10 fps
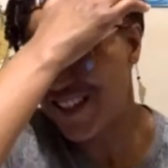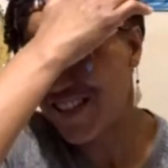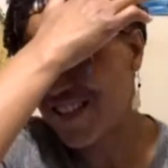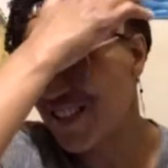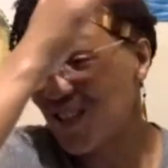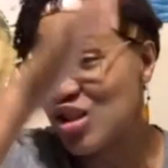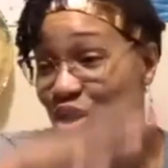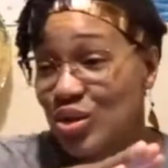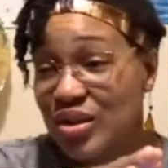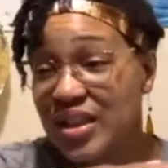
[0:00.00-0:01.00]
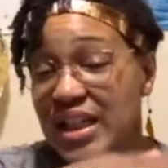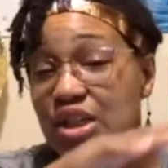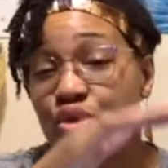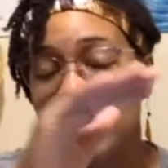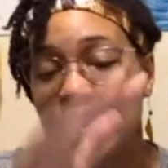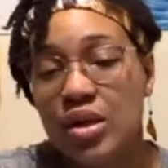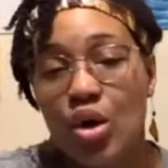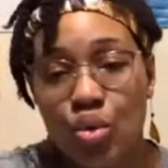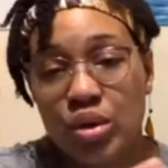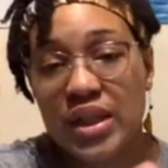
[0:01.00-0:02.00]
is so good, and you can
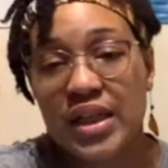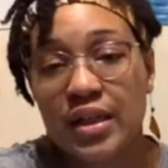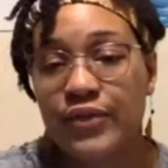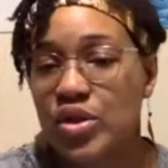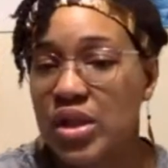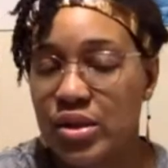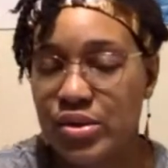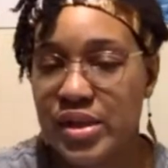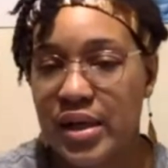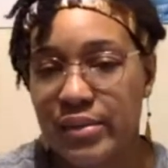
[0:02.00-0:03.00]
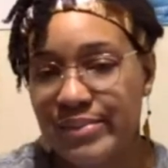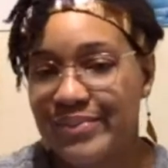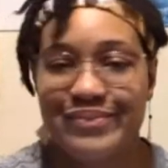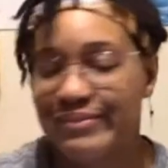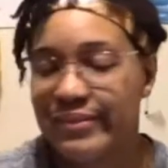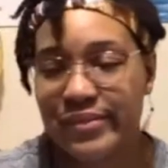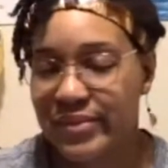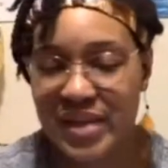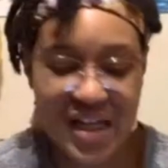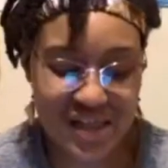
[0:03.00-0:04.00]
only get it for dinner time.
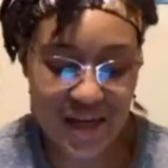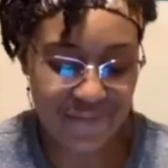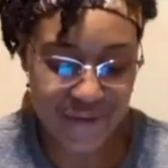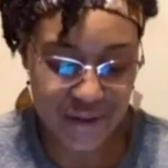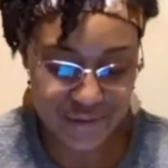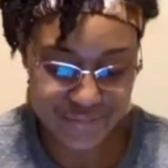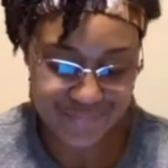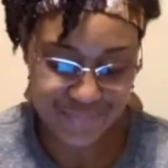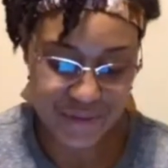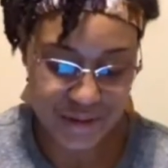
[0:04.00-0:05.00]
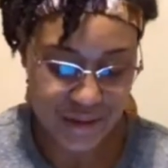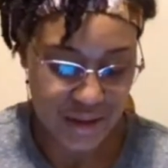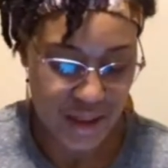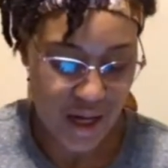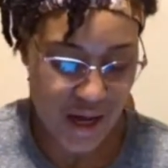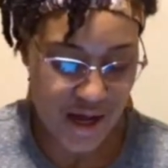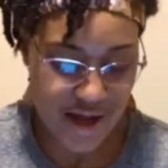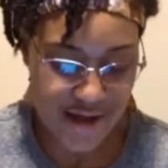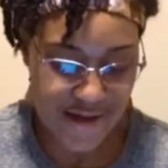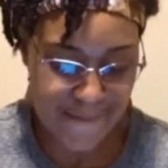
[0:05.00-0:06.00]
That's not fair.
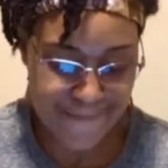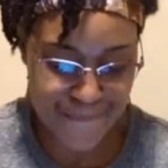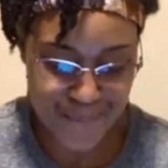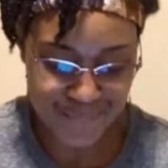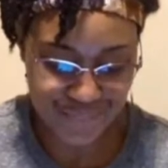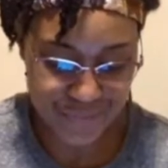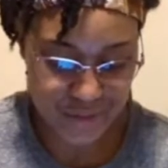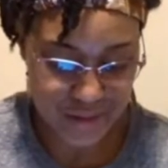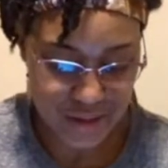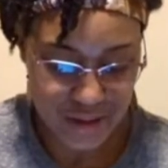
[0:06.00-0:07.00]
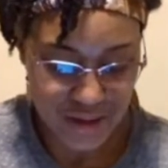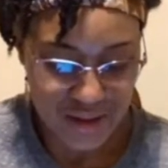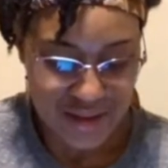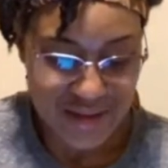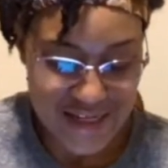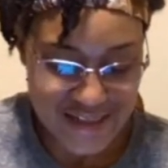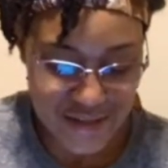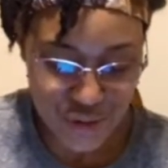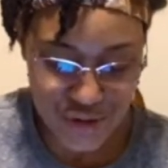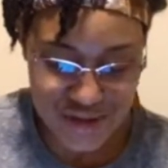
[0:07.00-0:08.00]
Um, Nessie
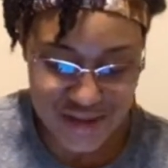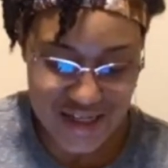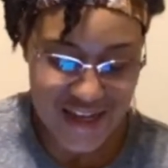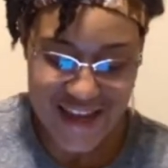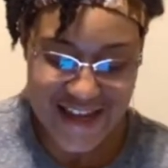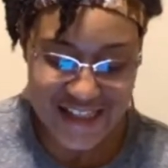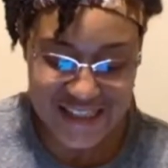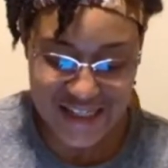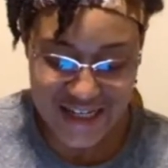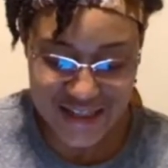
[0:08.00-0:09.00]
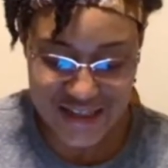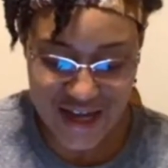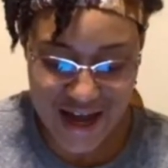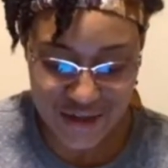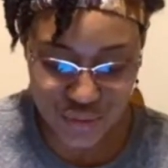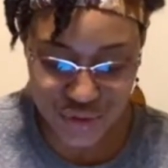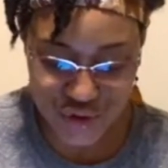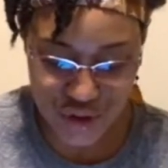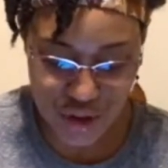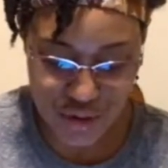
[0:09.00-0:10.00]
Girls, the Intense Aqua
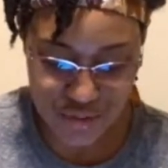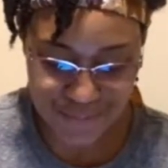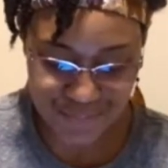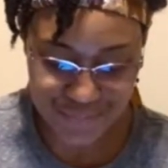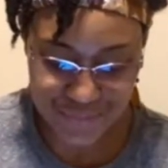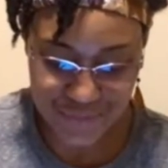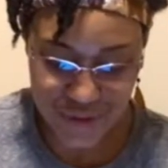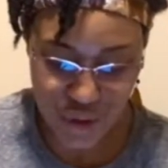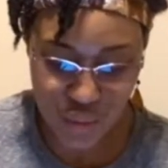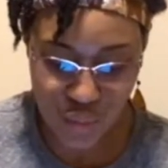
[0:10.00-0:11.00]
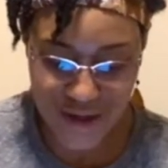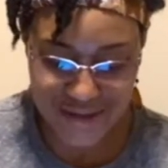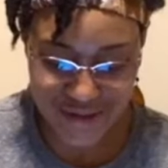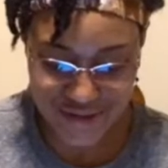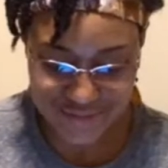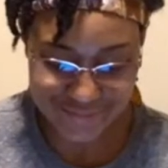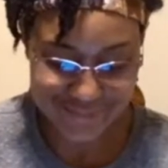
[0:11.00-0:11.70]
Show on Wonder.